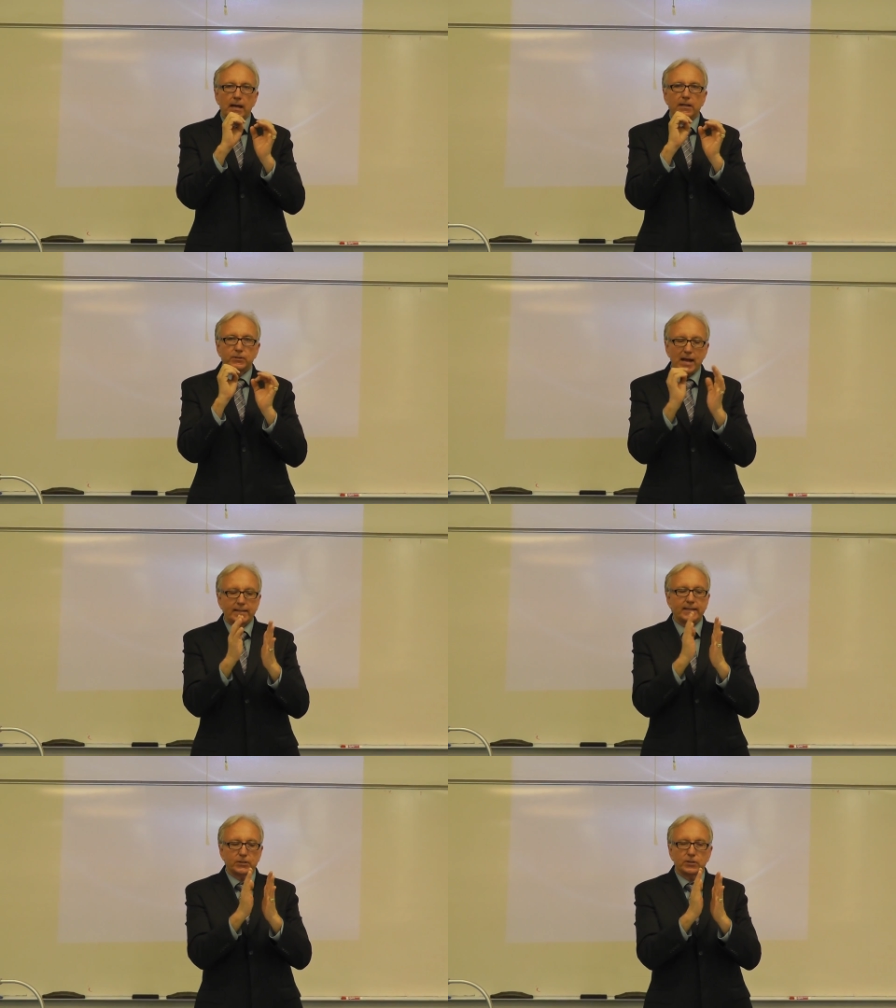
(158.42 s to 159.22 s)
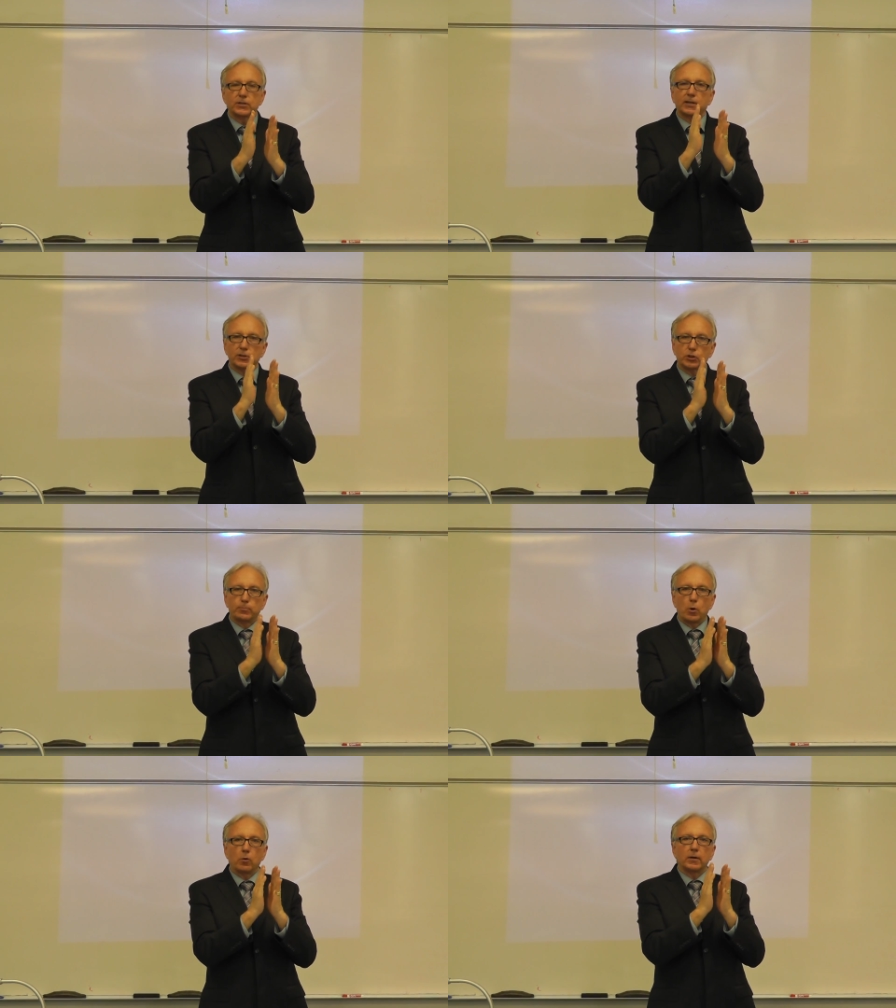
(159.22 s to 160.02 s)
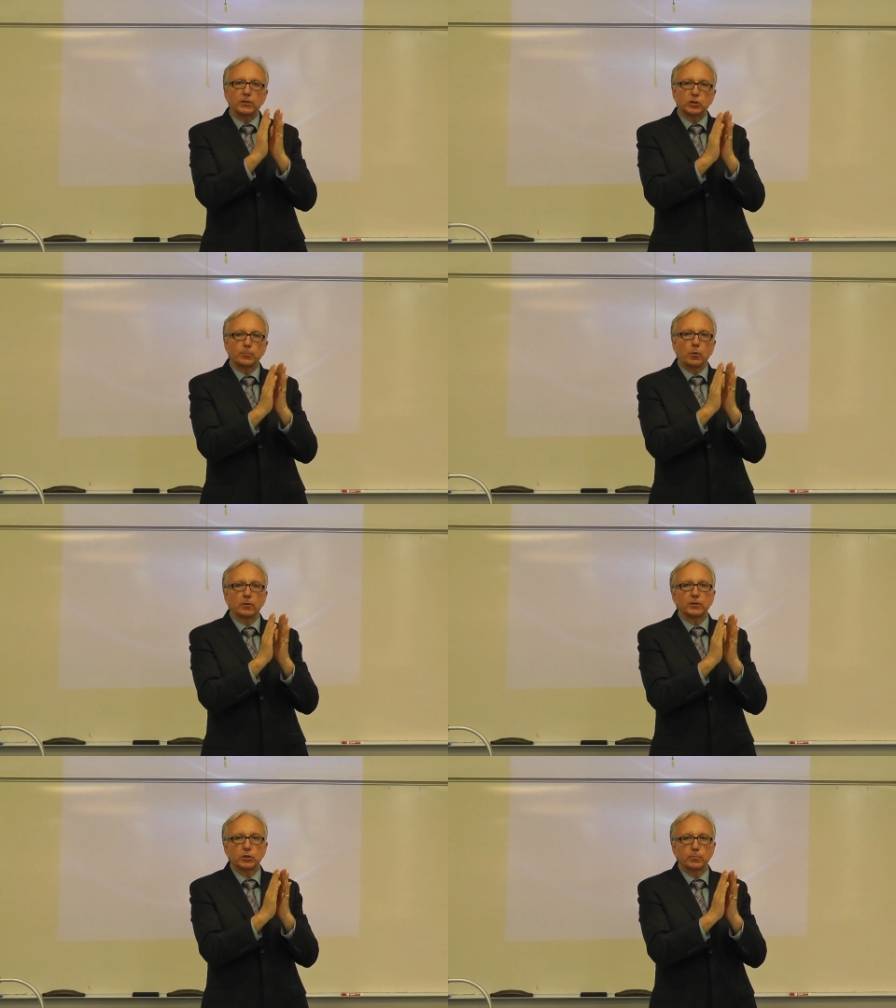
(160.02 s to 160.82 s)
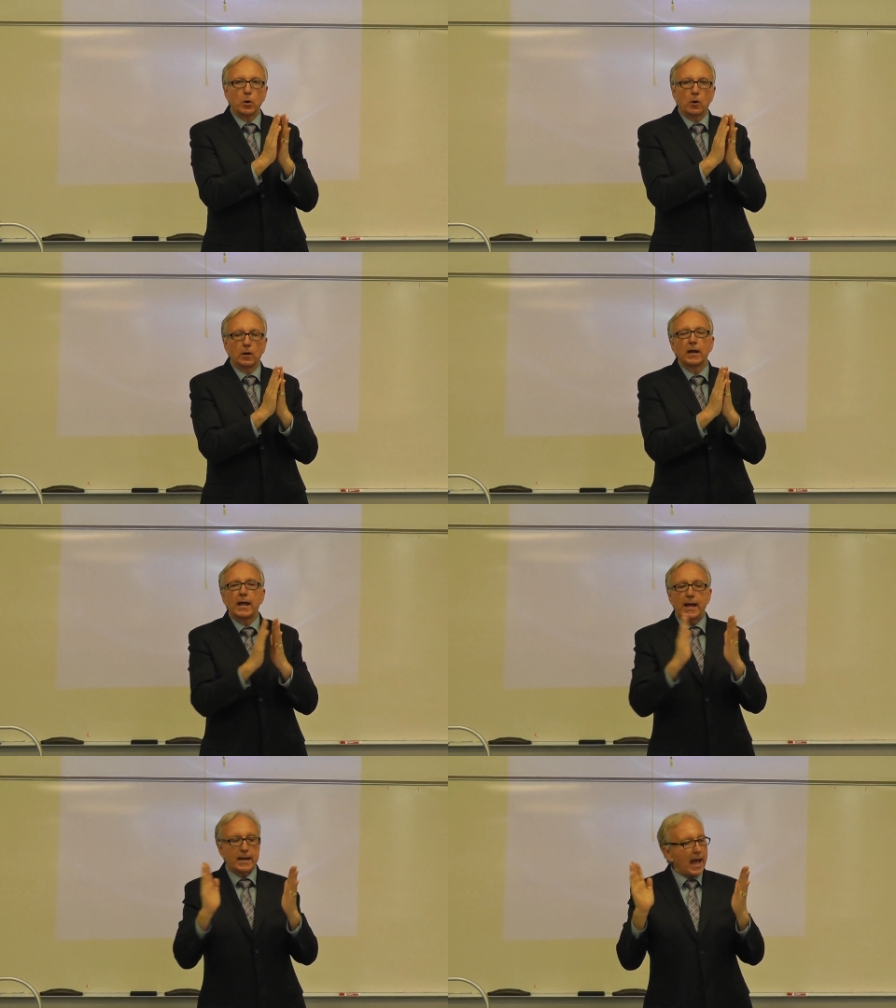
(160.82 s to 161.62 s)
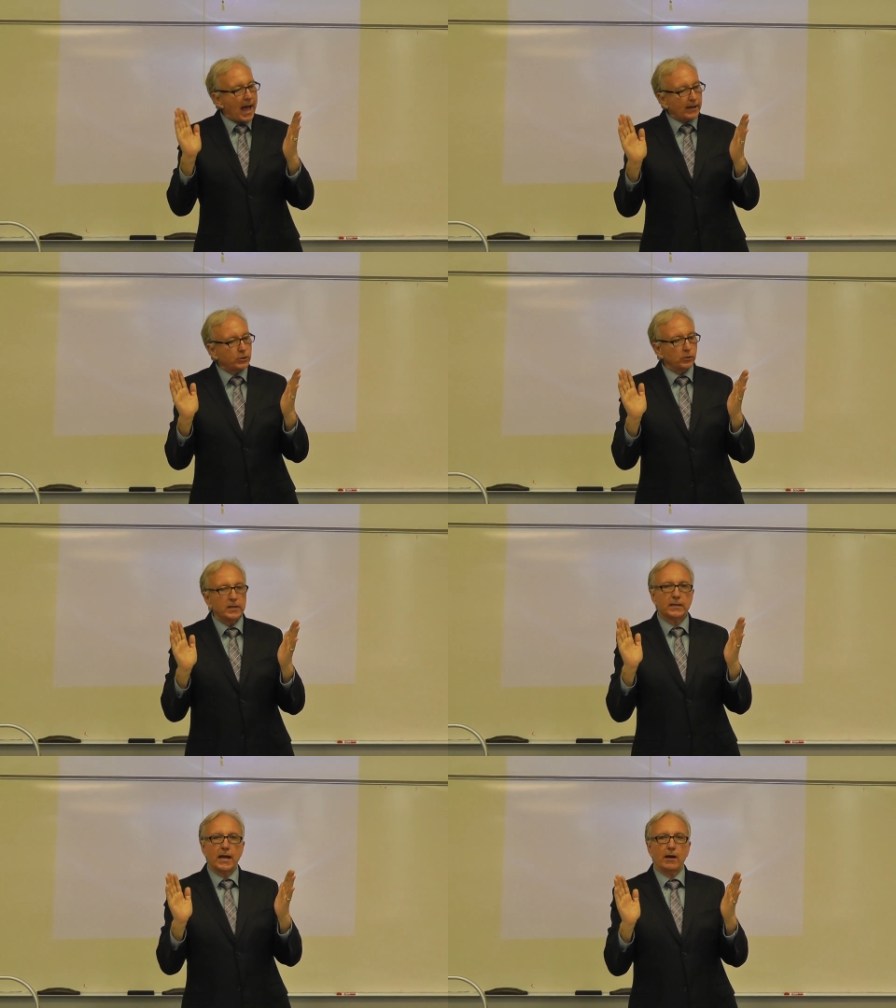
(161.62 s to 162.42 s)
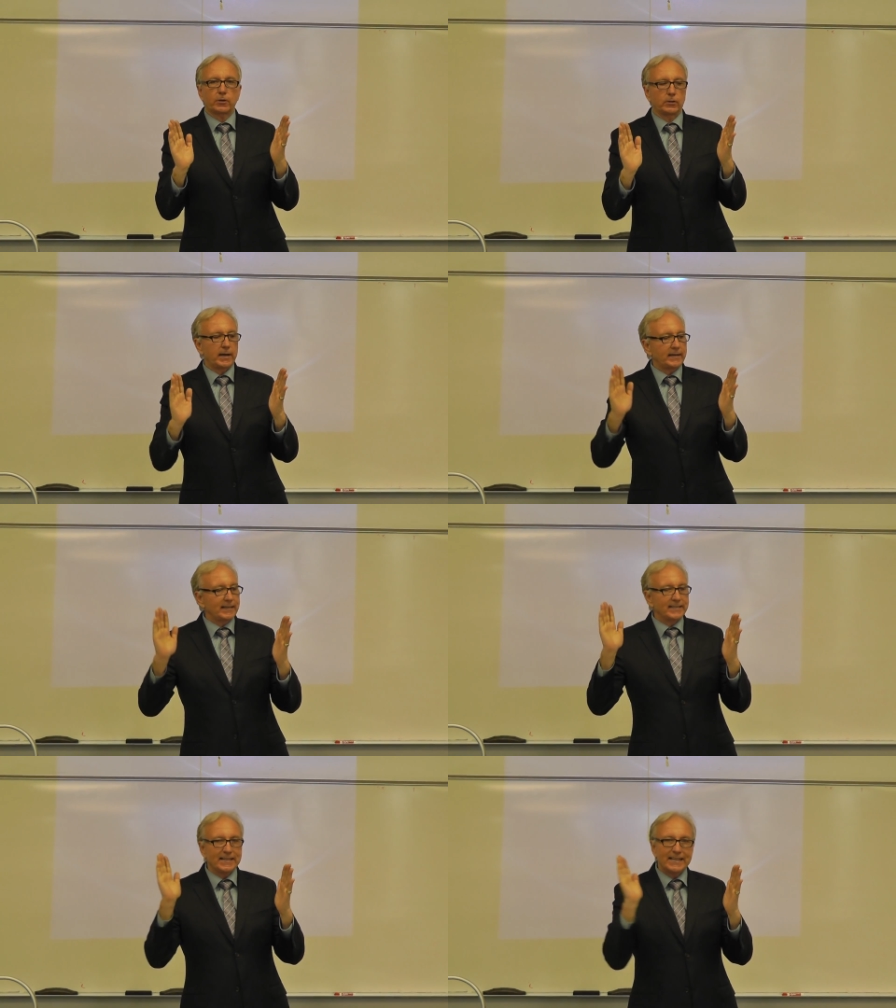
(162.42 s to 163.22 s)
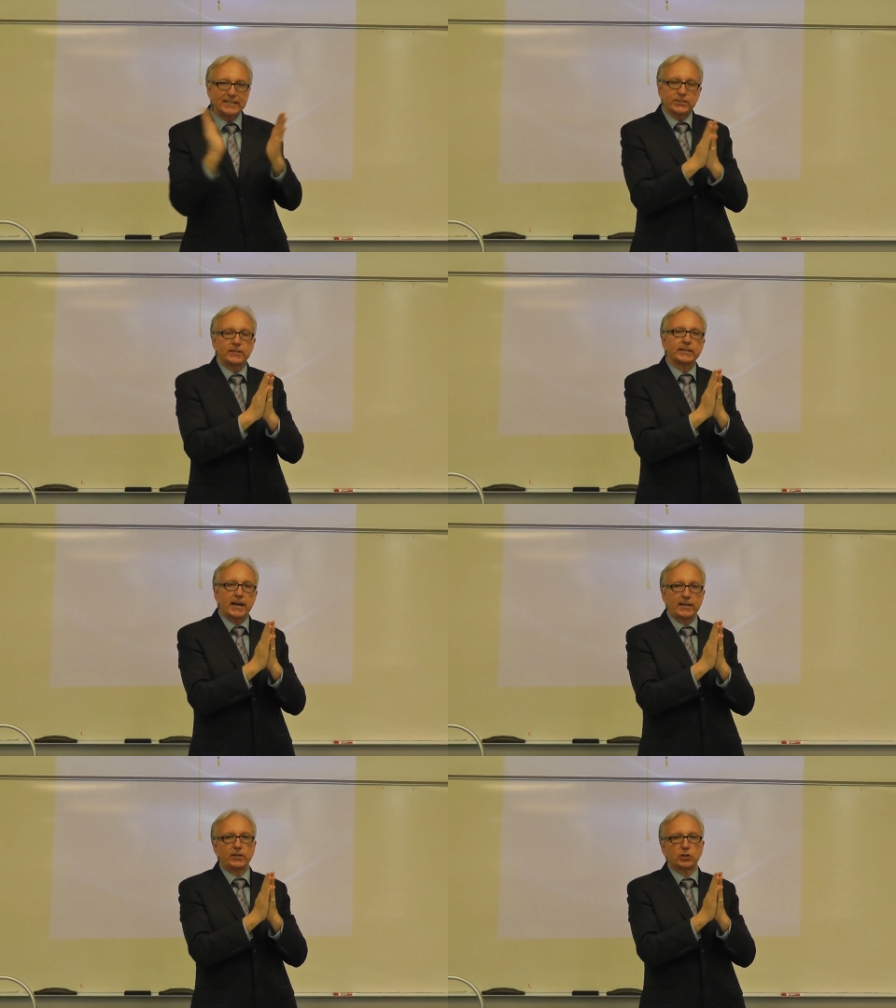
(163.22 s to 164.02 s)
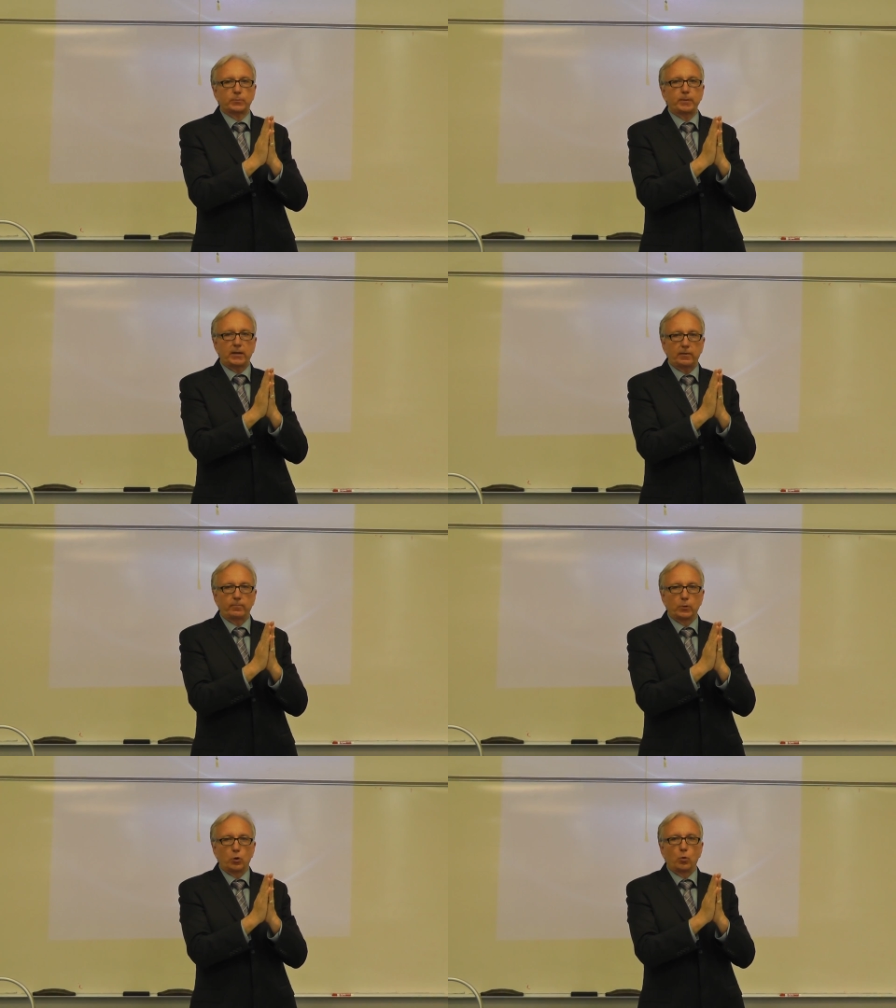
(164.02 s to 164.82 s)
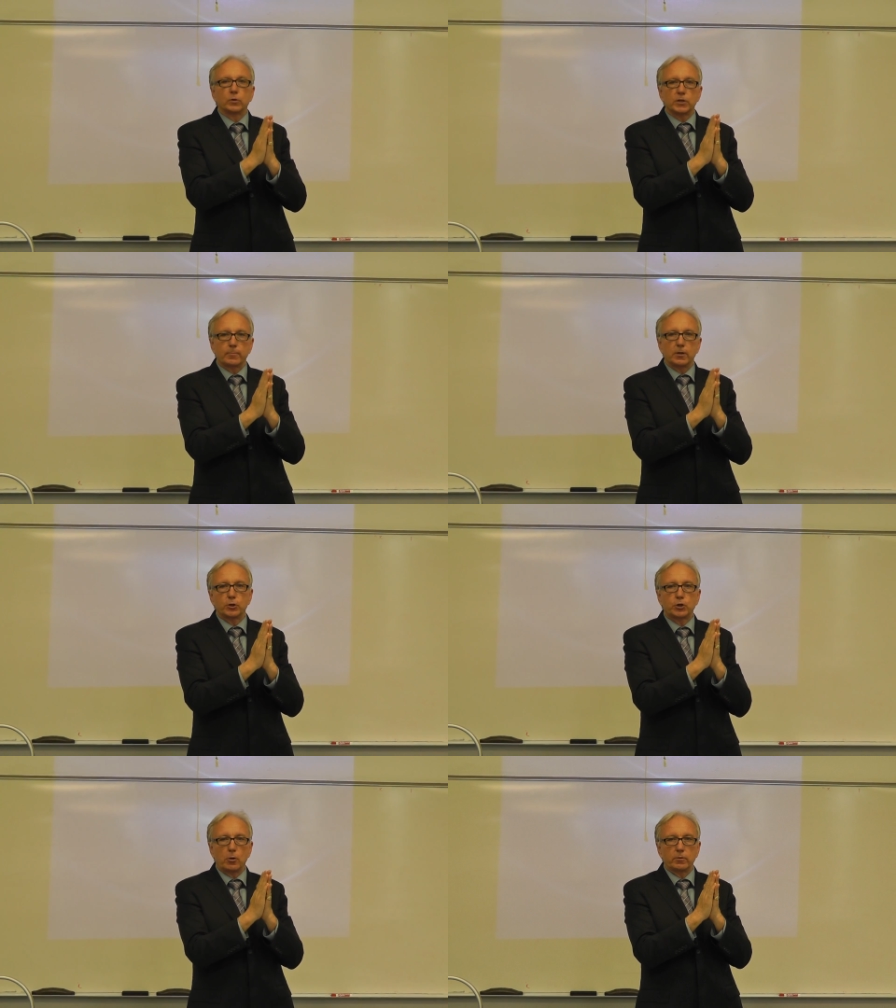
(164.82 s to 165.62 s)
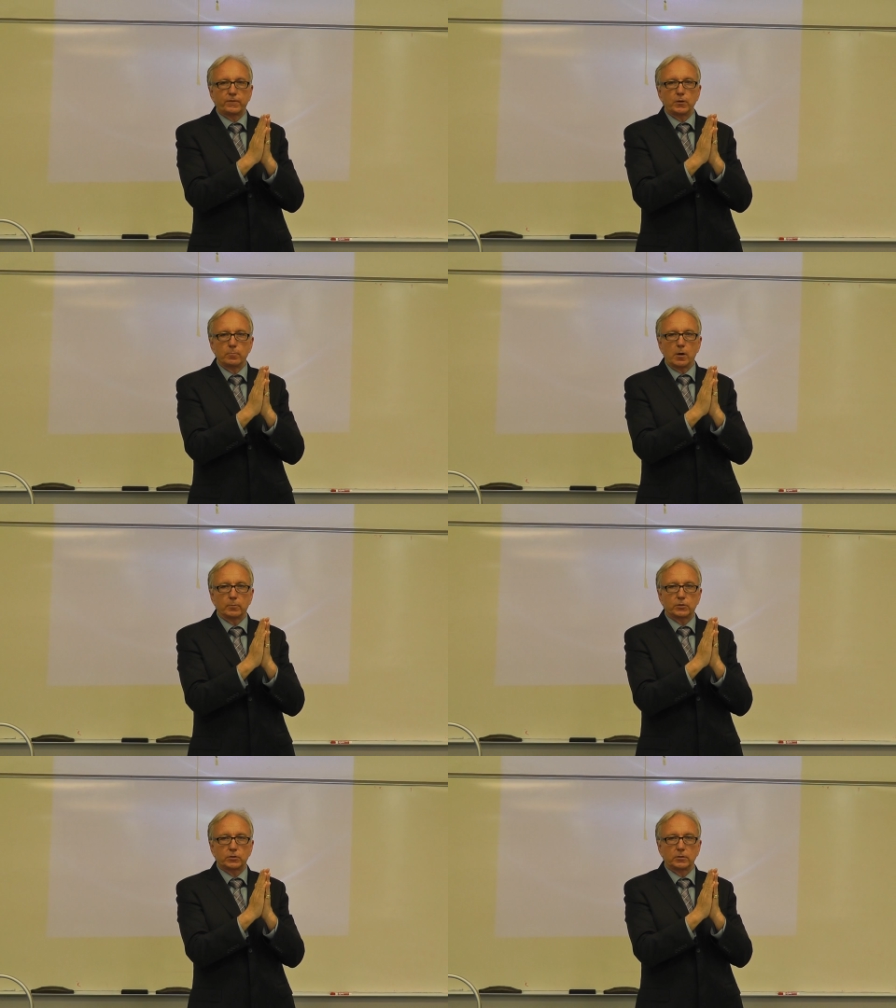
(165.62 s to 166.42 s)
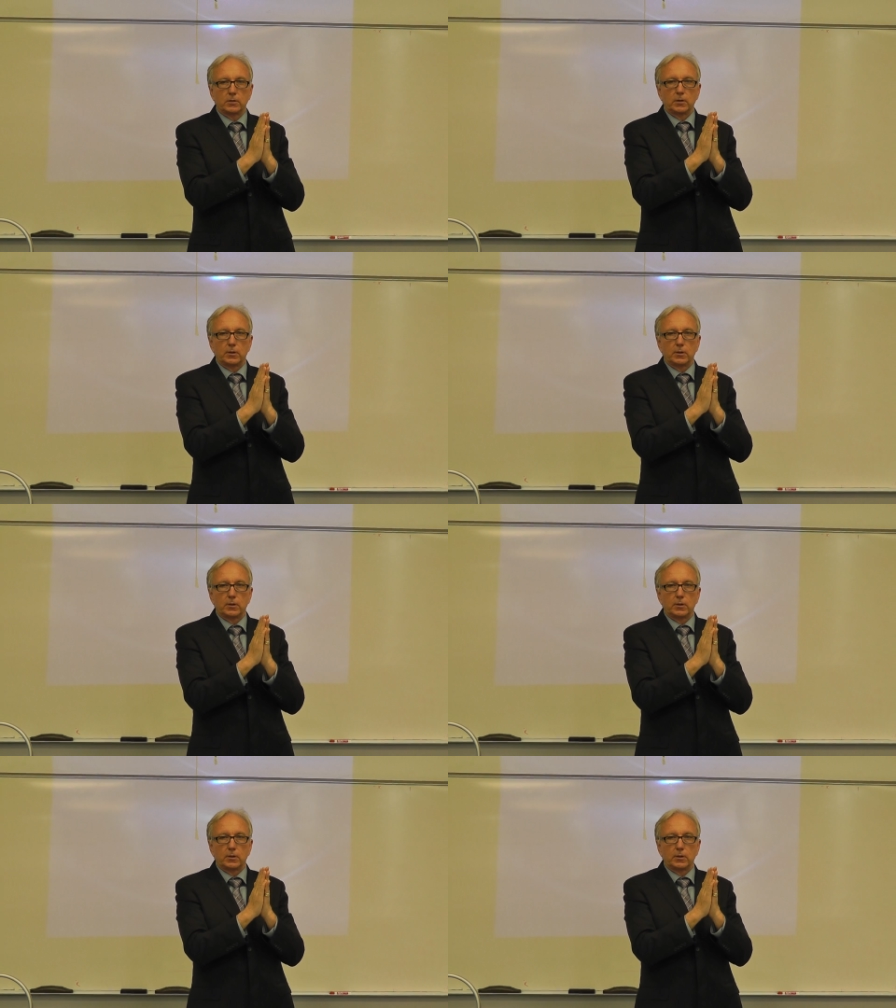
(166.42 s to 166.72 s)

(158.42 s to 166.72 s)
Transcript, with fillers: as that distance gets smaller and smaller and smaller, and actually calculate its instantaneous speed, which I'm going to show in a few moments.